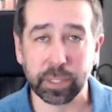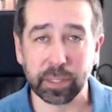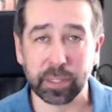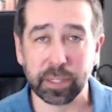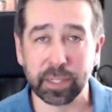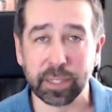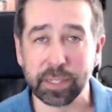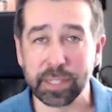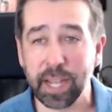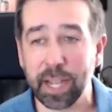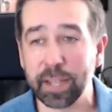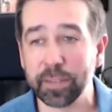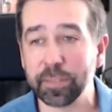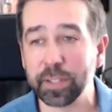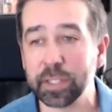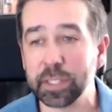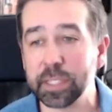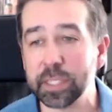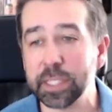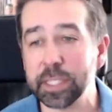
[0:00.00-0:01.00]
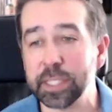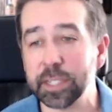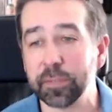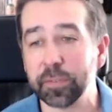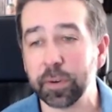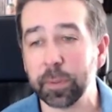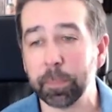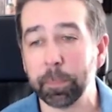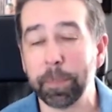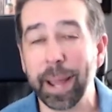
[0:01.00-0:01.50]
and dive into the
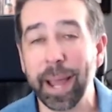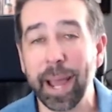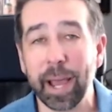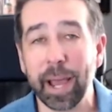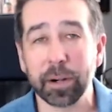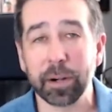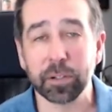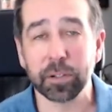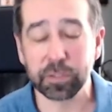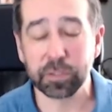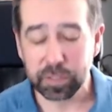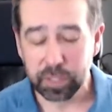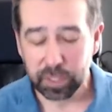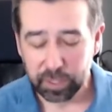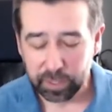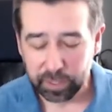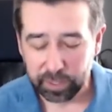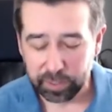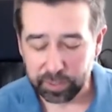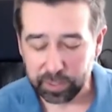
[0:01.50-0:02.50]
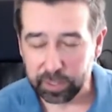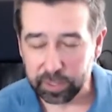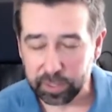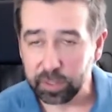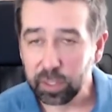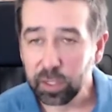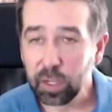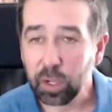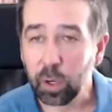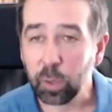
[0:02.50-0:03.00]
different patterns. And
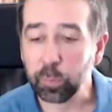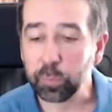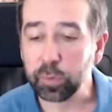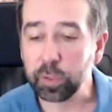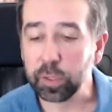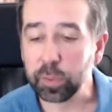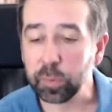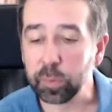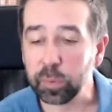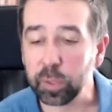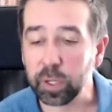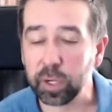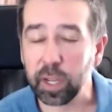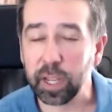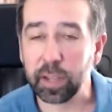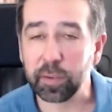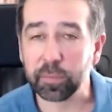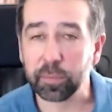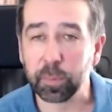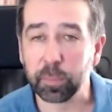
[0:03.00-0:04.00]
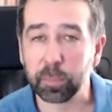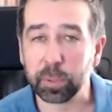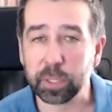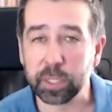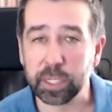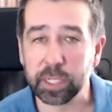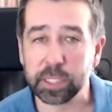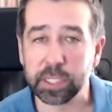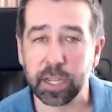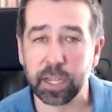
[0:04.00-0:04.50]
then hopefully we're going to have
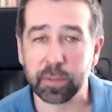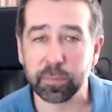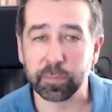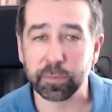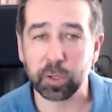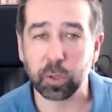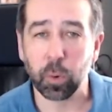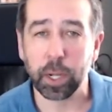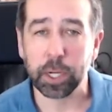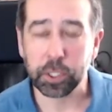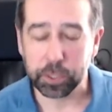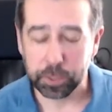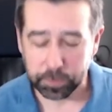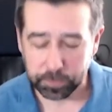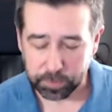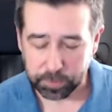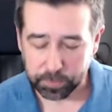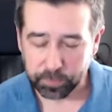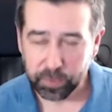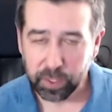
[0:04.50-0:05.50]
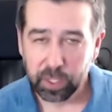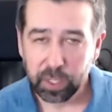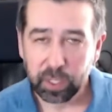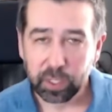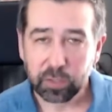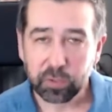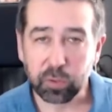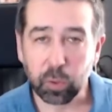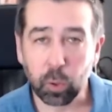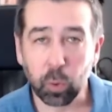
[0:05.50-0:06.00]
plenty of time for questions.
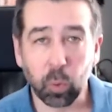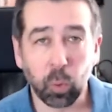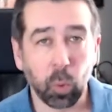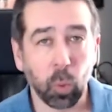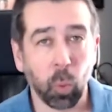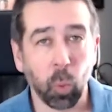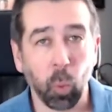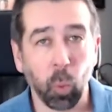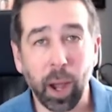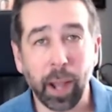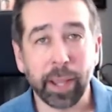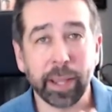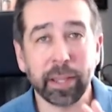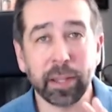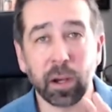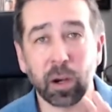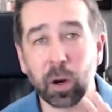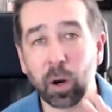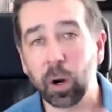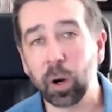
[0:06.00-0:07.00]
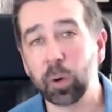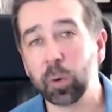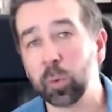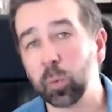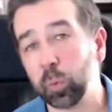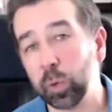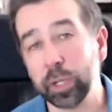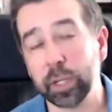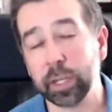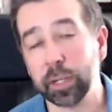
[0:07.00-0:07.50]
So why are
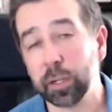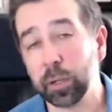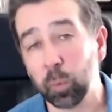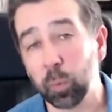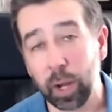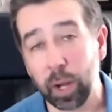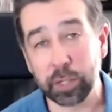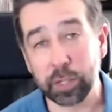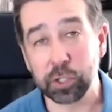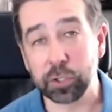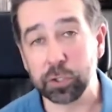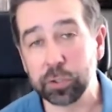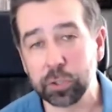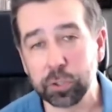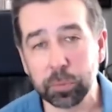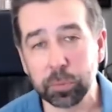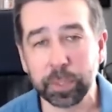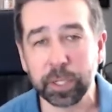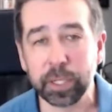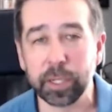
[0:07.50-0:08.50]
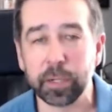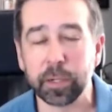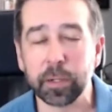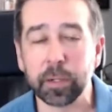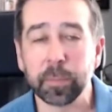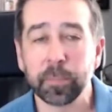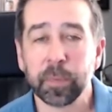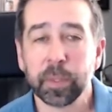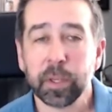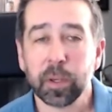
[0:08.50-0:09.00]
we here? Why should you be
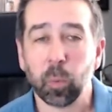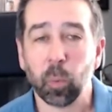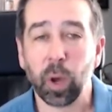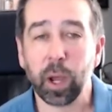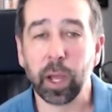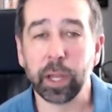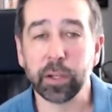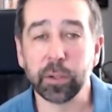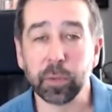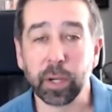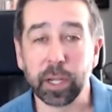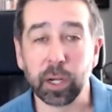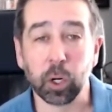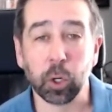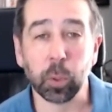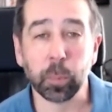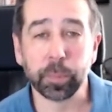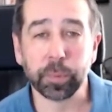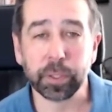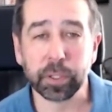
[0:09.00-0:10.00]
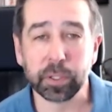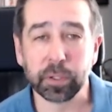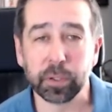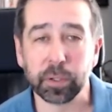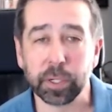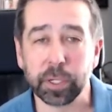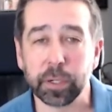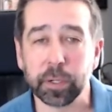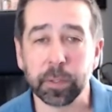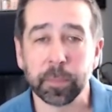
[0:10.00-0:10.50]
here? Why do I hope that
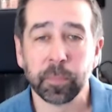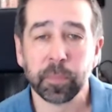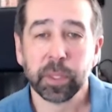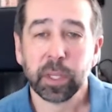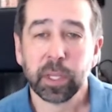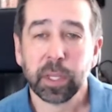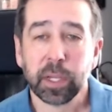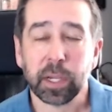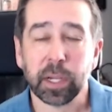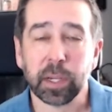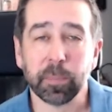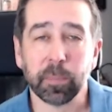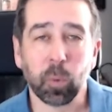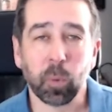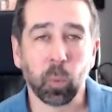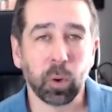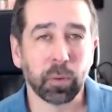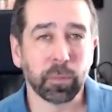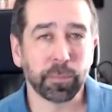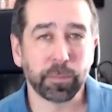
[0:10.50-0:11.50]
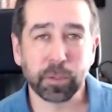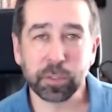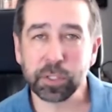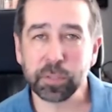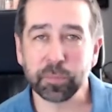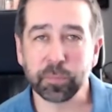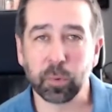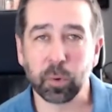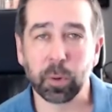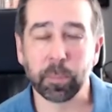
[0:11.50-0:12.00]
you're here? Well, first
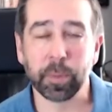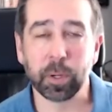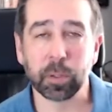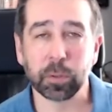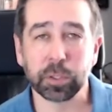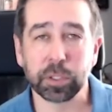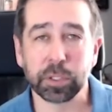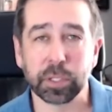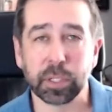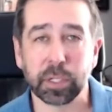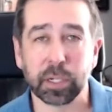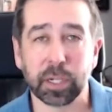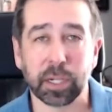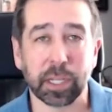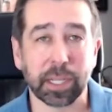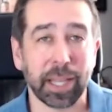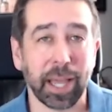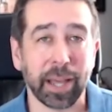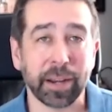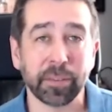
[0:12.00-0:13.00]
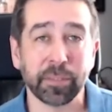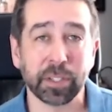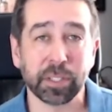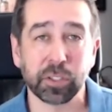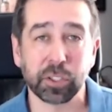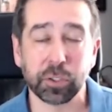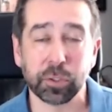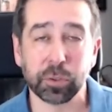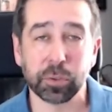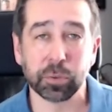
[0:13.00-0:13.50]
and foremost, a lot of
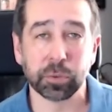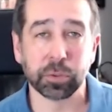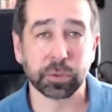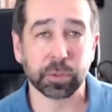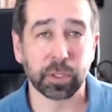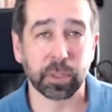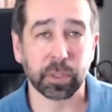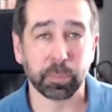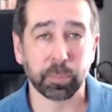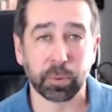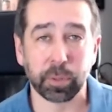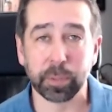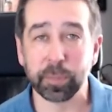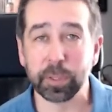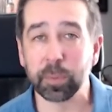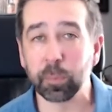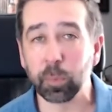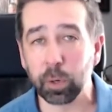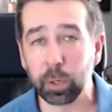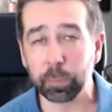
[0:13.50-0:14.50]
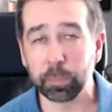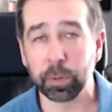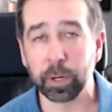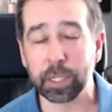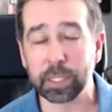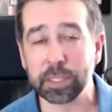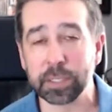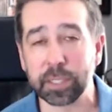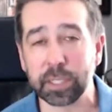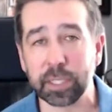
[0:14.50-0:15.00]
us use premium
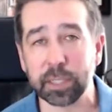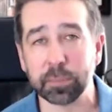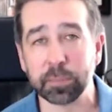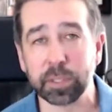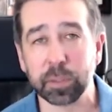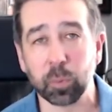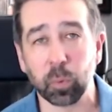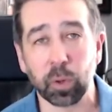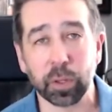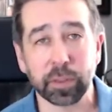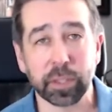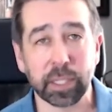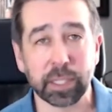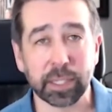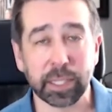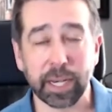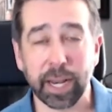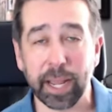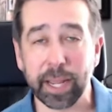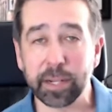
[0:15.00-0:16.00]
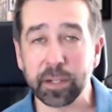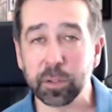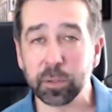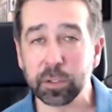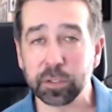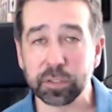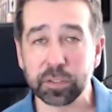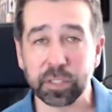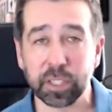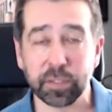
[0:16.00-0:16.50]
WordPress themes. And one thing that I
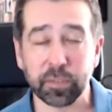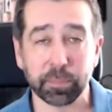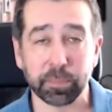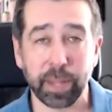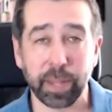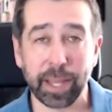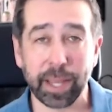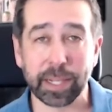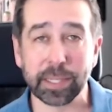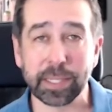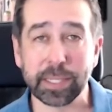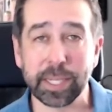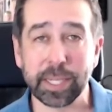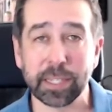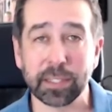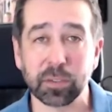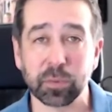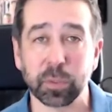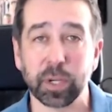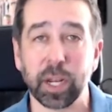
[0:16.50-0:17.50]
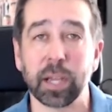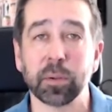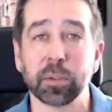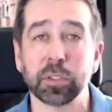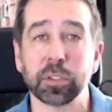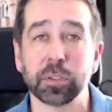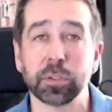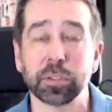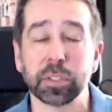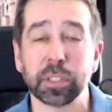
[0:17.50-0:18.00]
noticed even back in the days when I
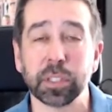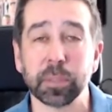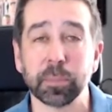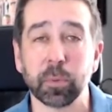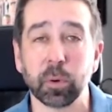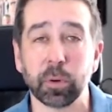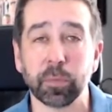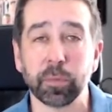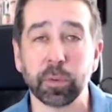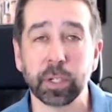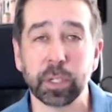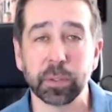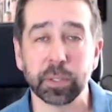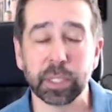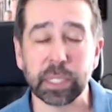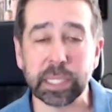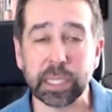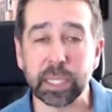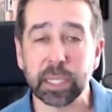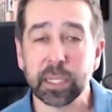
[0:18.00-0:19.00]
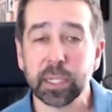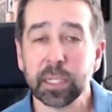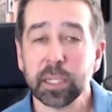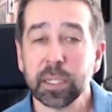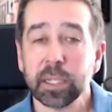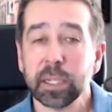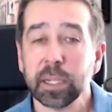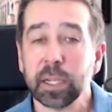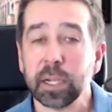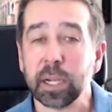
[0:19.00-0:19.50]
was using them more frequently,
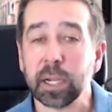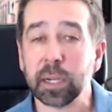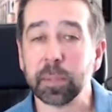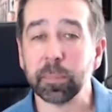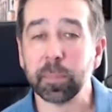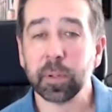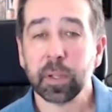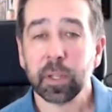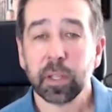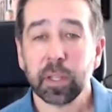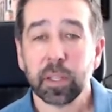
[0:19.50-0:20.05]
um,